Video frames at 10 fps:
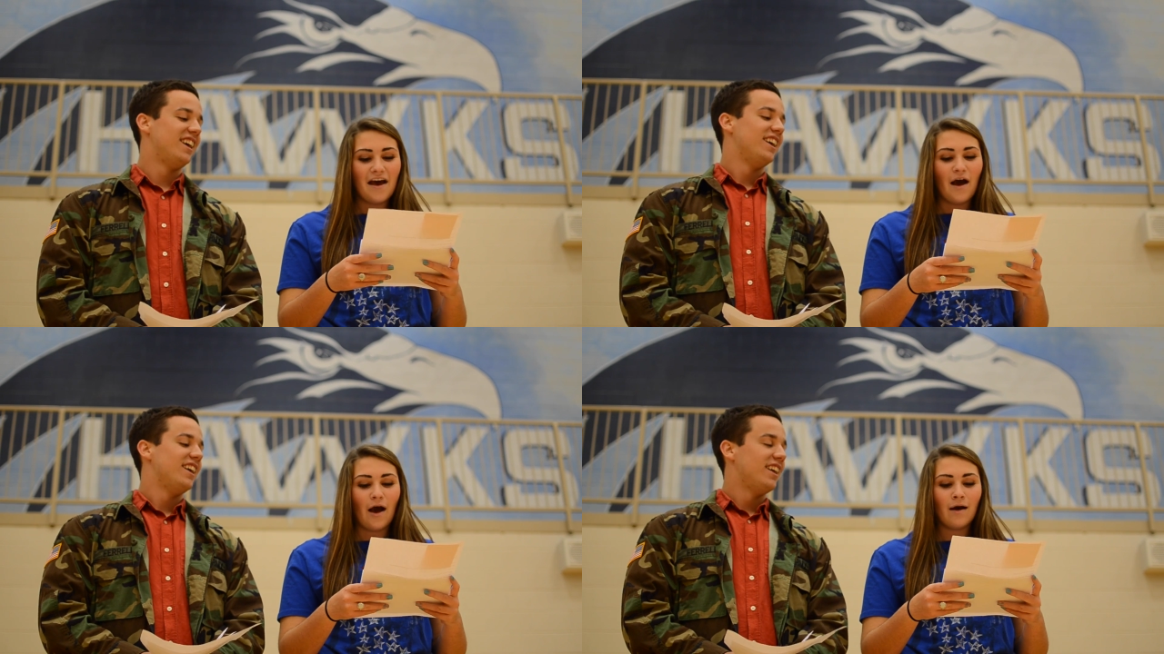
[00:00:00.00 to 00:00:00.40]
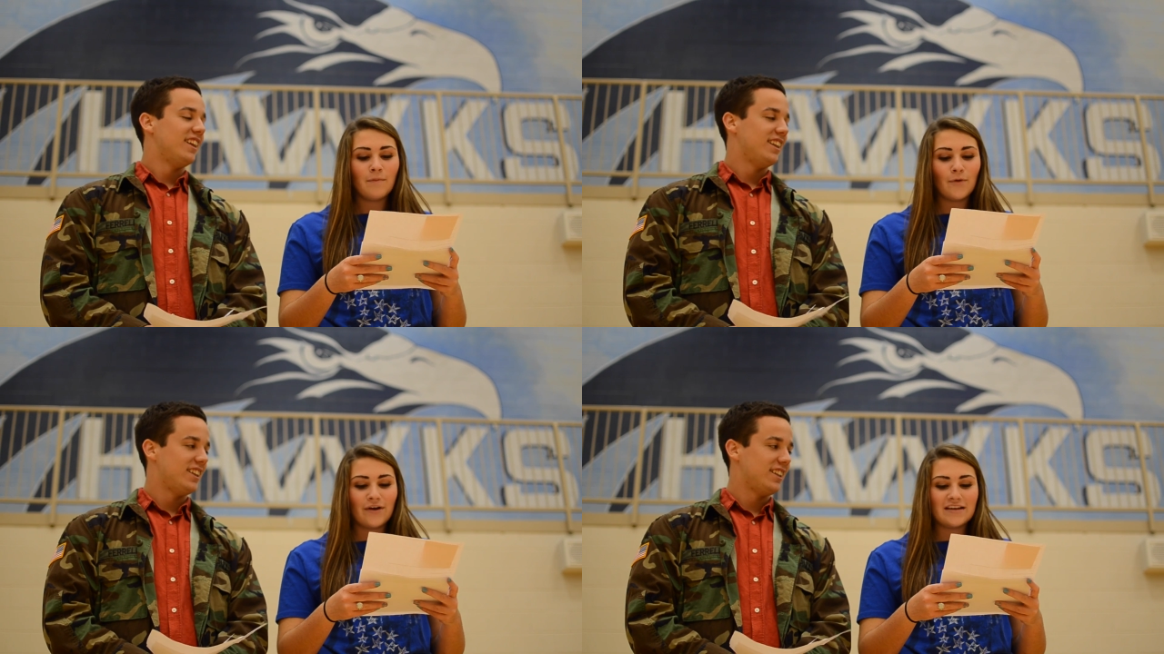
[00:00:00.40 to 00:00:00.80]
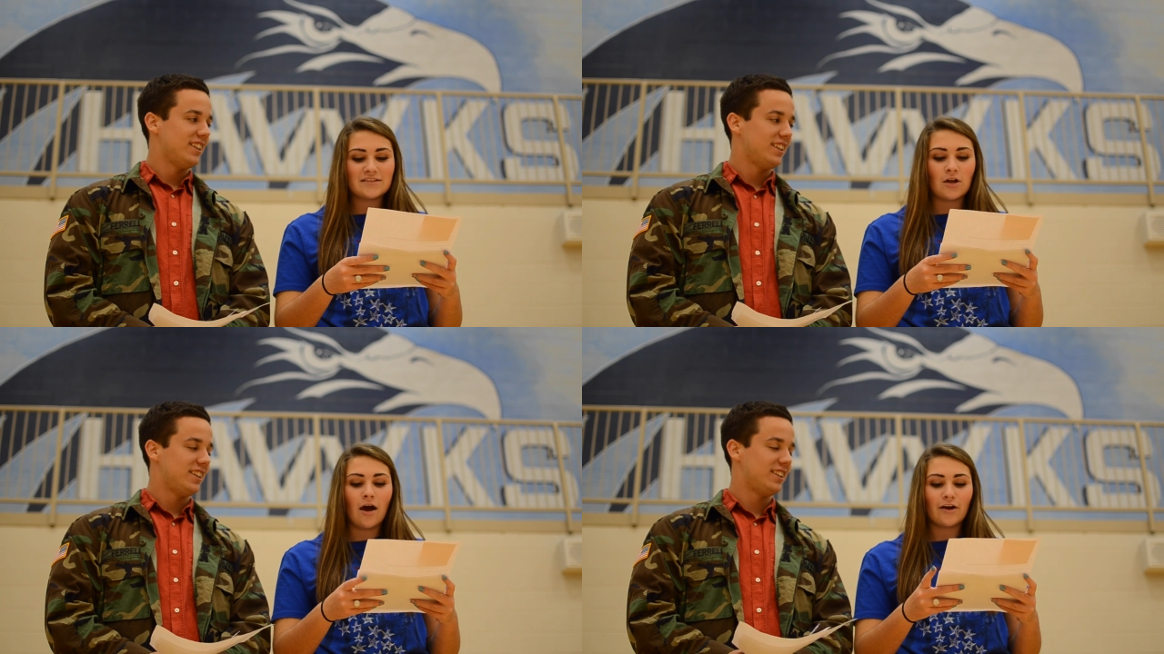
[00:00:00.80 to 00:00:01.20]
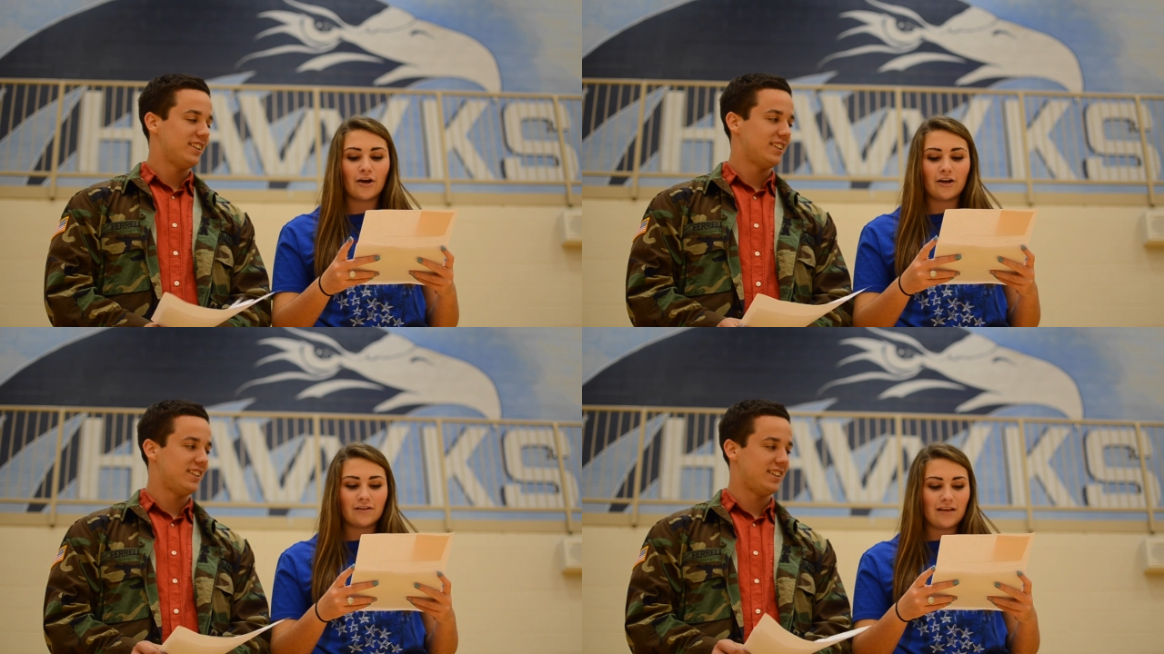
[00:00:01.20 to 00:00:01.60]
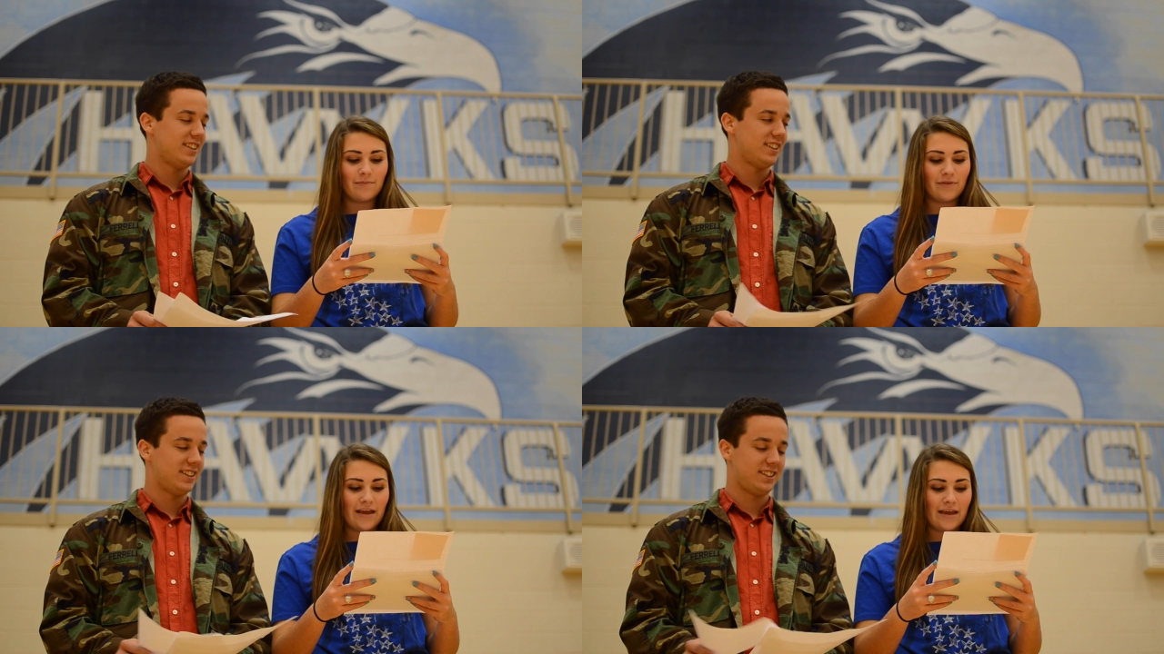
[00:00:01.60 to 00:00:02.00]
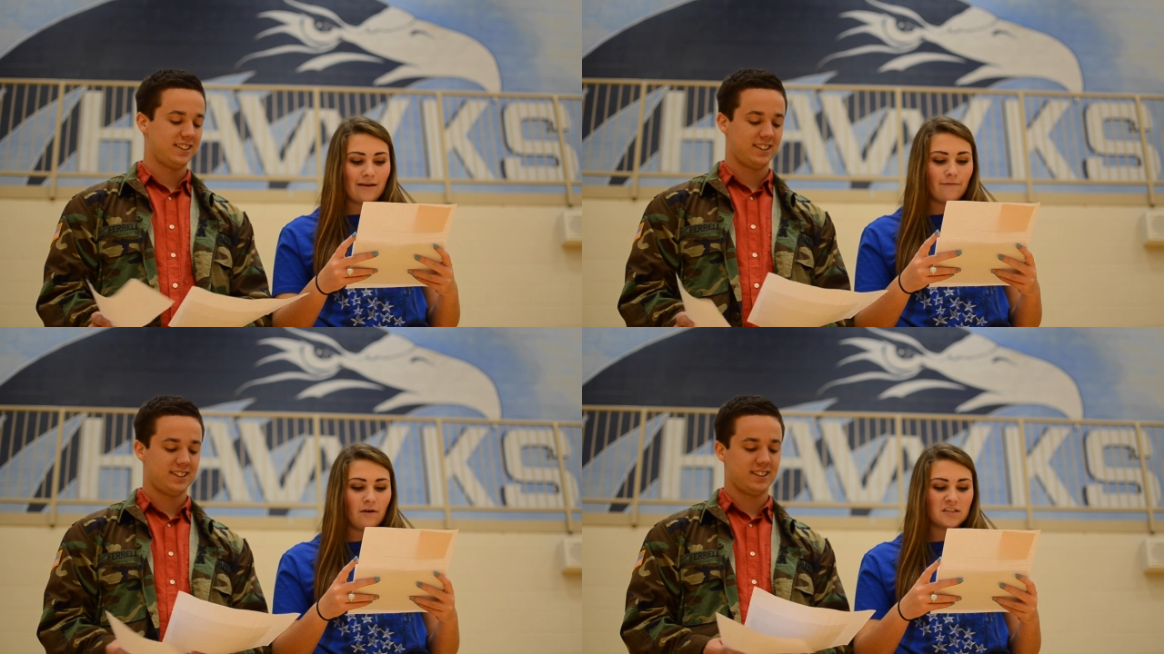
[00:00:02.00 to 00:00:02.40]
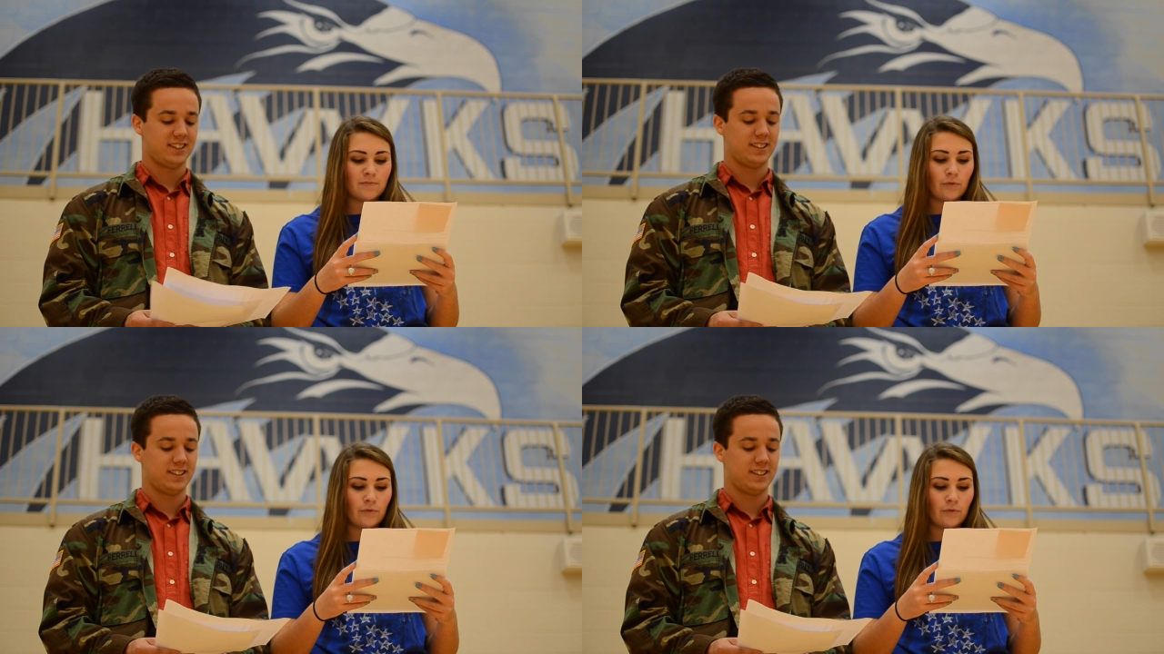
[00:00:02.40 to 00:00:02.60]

Speaker 1: All boys not currently playing a fall